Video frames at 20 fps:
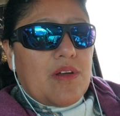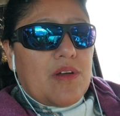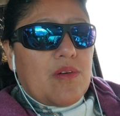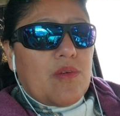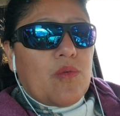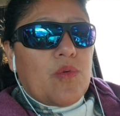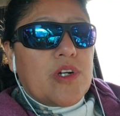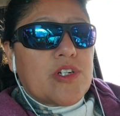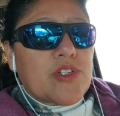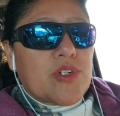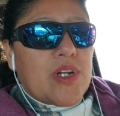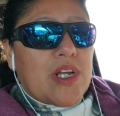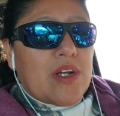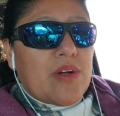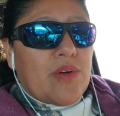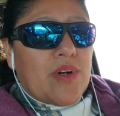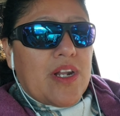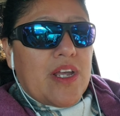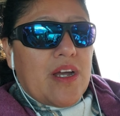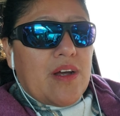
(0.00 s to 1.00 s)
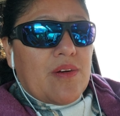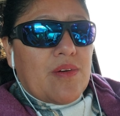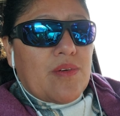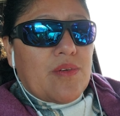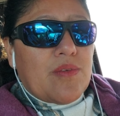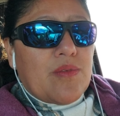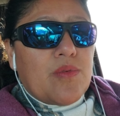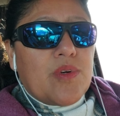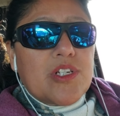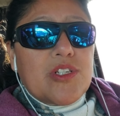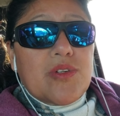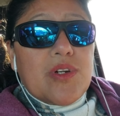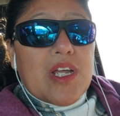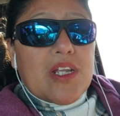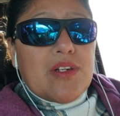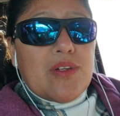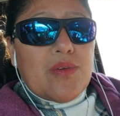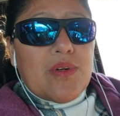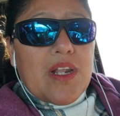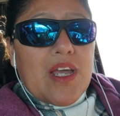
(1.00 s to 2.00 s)
Where should I go now? What should I
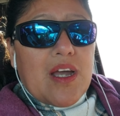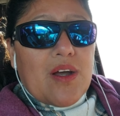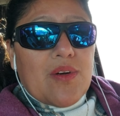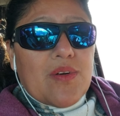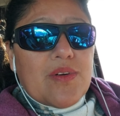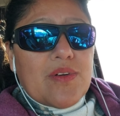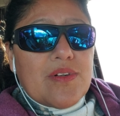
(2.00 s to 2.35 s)
do now?